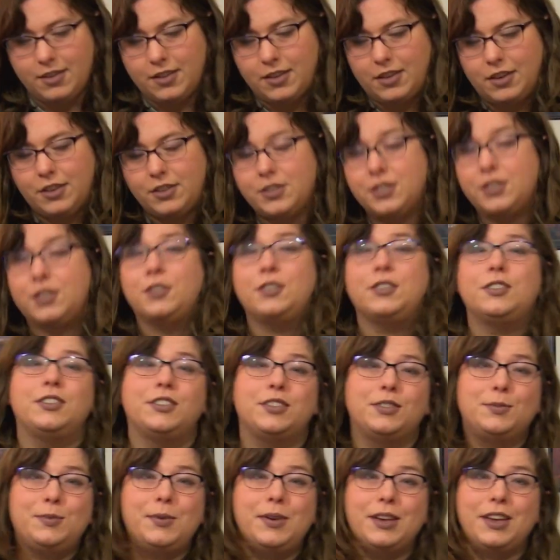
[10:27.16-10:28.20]
Also,
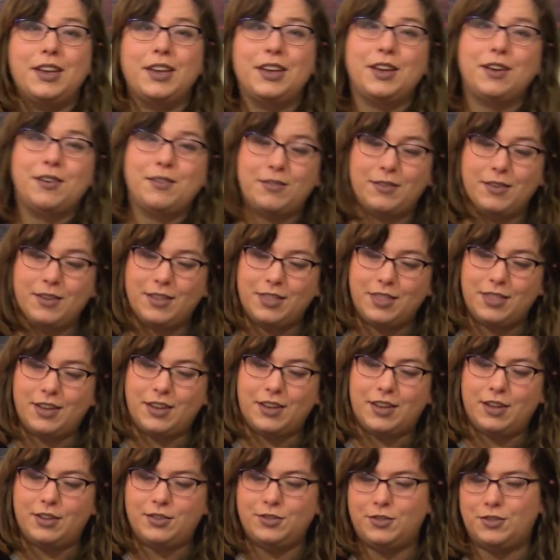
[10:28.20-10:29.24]
speaking of the
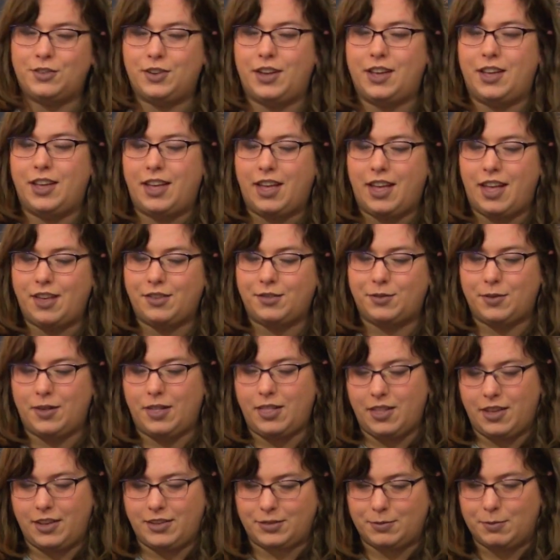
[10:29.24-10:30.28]
country, as
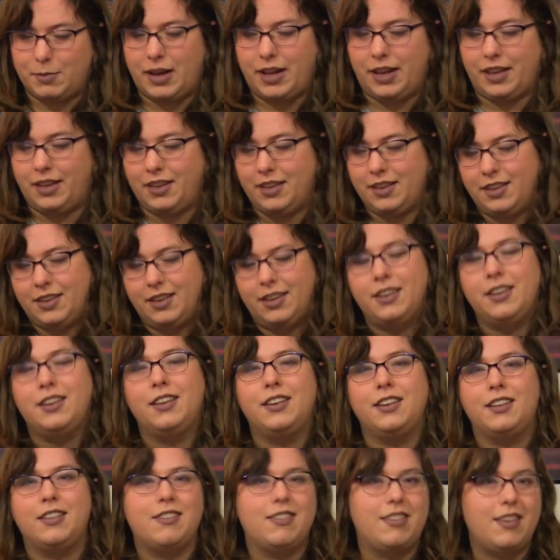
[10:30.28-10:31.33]
well as my
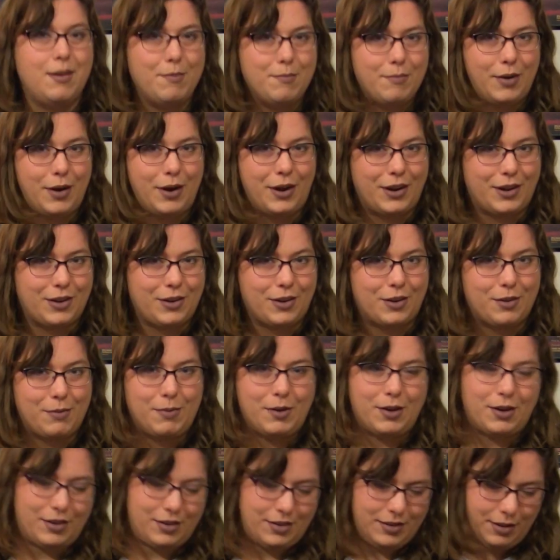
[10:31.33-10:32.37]
theme park
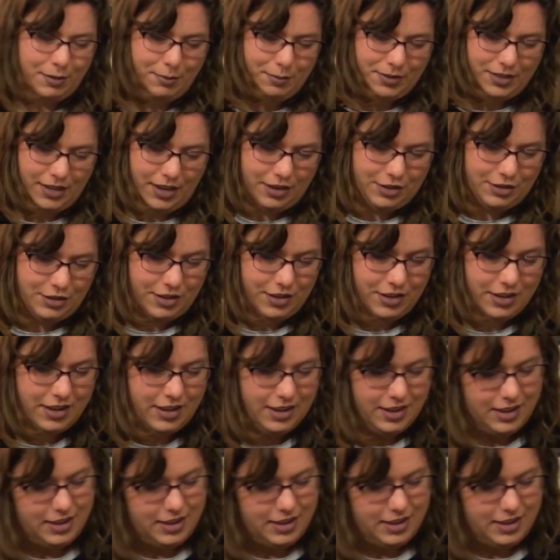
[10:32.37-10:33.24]
cookbook obsession,